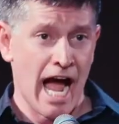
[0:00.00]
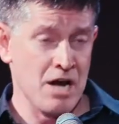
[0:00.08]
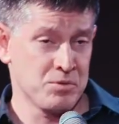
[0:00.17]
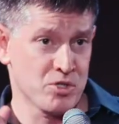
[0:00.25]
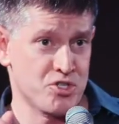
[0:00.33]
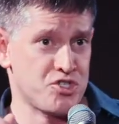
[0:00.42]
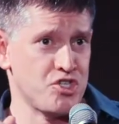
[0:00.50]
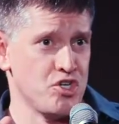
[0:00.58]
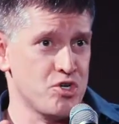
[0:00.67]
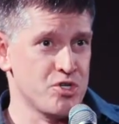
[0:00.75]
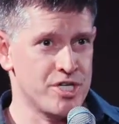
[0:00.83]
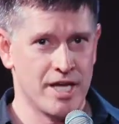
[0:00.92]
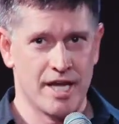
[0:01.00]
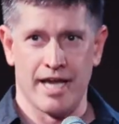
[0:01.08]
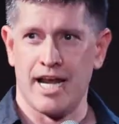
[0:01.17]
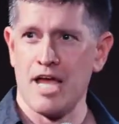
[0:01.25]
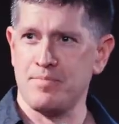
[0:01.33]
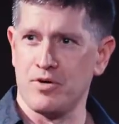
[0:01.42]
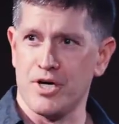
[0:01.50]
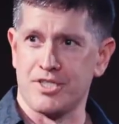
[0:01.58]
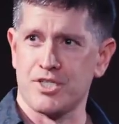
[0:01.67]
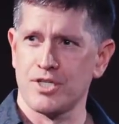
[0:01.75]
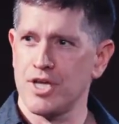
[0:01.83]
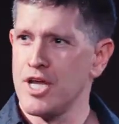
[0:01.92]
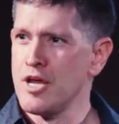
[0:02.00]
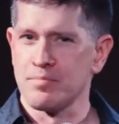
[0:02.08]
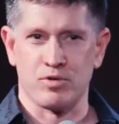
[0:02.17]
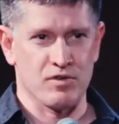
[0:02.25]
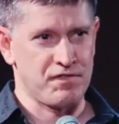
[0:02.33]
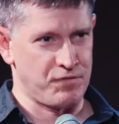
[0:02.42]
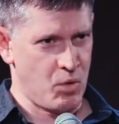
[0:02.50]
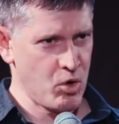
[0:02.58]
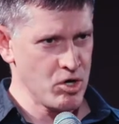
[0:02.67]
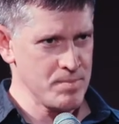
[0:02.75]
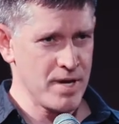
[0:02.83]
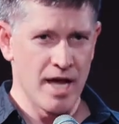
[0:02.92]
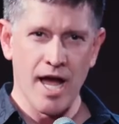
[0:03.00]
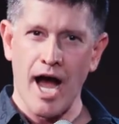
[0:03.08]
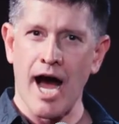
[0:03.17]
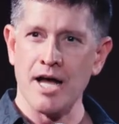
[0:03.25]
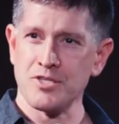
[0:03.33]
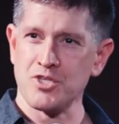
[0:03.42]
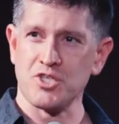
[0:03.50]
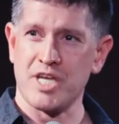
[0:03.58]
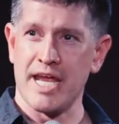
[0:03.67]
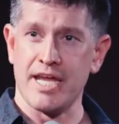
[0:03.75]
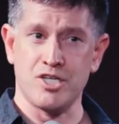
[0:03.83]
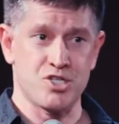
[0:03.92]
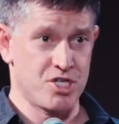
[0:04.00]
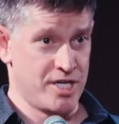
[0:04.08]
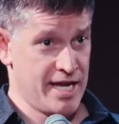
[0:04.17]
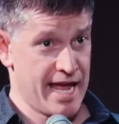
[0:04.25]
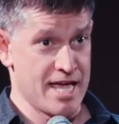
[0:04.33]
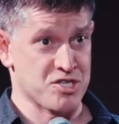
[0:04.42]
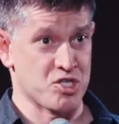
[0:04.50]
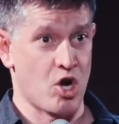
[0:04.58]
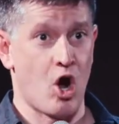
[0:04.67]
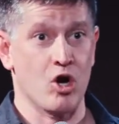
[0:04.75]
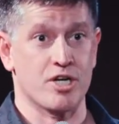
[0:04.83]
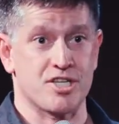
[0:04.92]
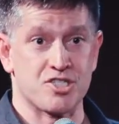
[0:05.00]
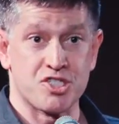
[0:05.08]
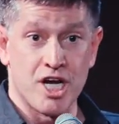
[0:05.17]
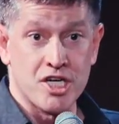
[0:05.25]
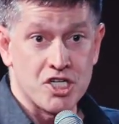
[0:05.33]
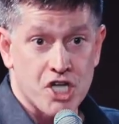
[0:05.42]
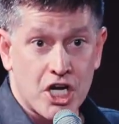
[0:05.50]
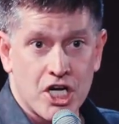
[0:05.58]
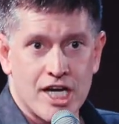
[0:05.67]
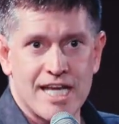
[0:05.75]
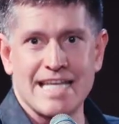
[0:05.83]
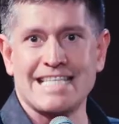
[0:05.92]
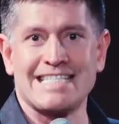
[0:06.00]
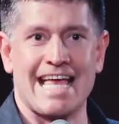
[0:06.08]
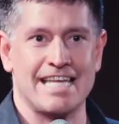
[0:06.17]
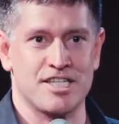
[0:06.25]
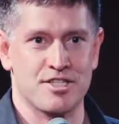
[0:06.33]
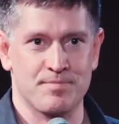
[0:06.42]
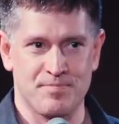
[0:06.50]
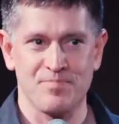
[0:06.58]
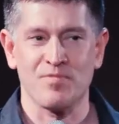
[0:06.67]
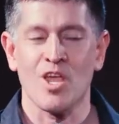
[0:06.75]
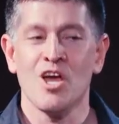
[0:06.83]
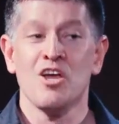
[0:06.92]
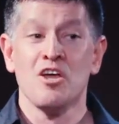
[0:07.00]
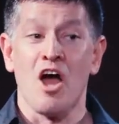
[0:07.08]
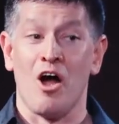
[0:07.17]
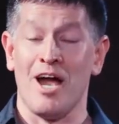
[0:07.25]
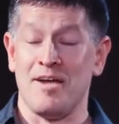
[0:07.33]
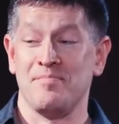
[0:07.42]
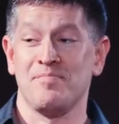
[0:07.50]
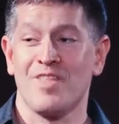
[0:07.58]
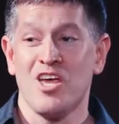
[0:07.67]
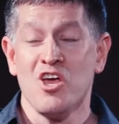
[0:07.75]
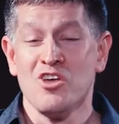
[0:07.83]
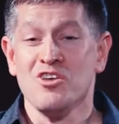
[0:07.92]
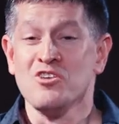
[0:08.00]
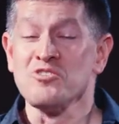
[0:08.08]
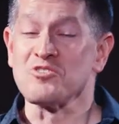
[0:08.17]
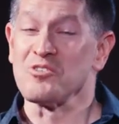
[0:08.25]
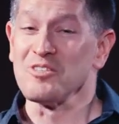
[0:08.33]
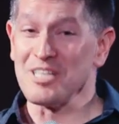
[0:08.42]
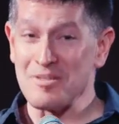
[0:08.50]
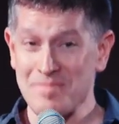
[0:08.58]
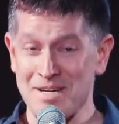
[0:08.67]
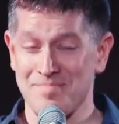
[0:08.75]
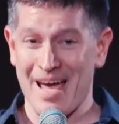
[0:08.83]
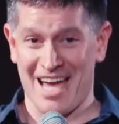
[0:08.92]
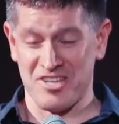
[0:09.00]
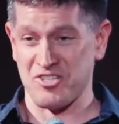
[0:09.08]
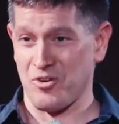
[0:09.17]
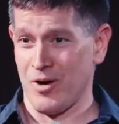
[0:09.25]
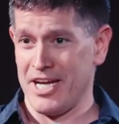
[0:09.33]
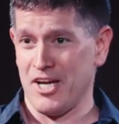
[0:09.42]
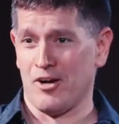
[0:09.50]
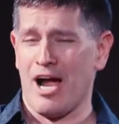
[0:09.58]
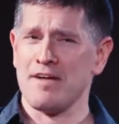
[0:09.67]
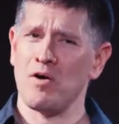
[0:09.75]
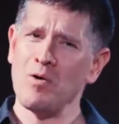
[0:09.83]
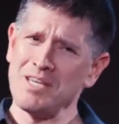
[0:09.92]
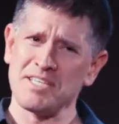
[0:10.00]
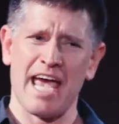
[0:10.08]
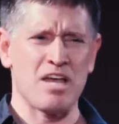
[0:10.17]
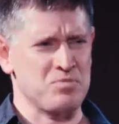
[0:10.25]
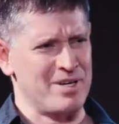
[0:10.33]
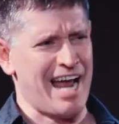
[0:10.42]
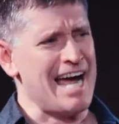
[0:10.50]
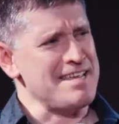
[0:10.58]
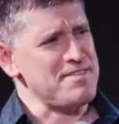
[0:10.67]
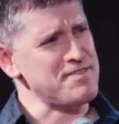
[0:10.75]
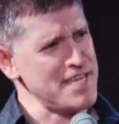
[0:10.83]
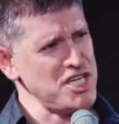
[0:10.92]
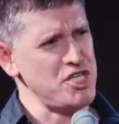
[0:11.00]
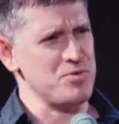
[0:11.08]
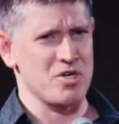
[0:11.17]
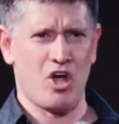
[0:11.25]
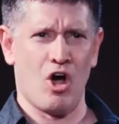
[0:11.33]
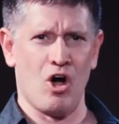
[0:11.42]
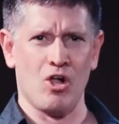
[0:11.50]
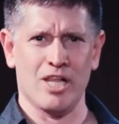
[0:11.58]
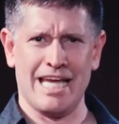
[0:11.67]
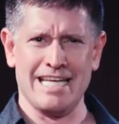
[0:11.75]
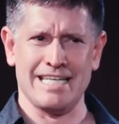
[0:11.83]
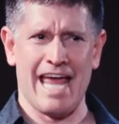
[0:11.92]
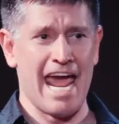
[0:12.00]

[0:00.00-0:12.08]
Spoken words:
I will soon, and I put perform on stage as an artist. Send. All right, so a little bit of backstory here. I've always had what I think you would call an